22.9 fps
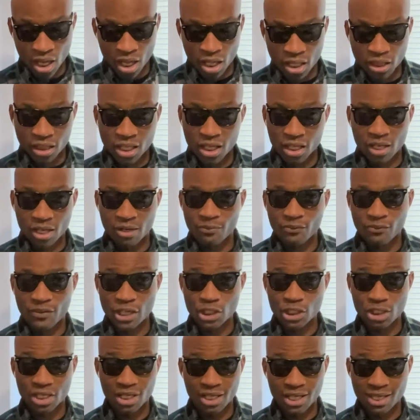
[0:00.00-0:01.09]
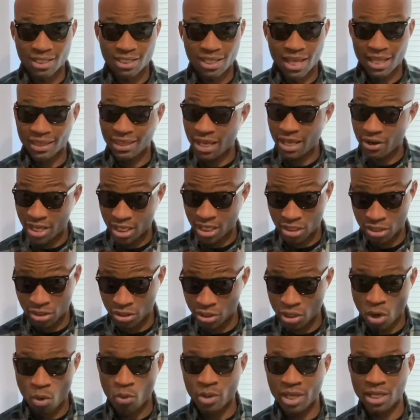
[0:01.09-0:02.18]
the conviction, is that there is
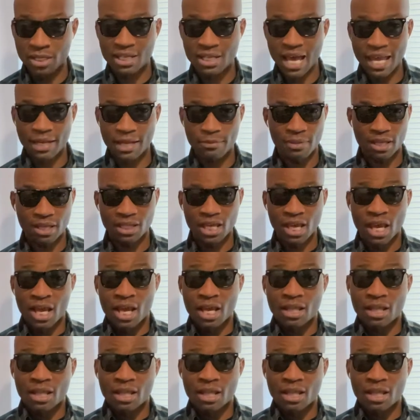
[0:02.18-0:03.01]
no indictment,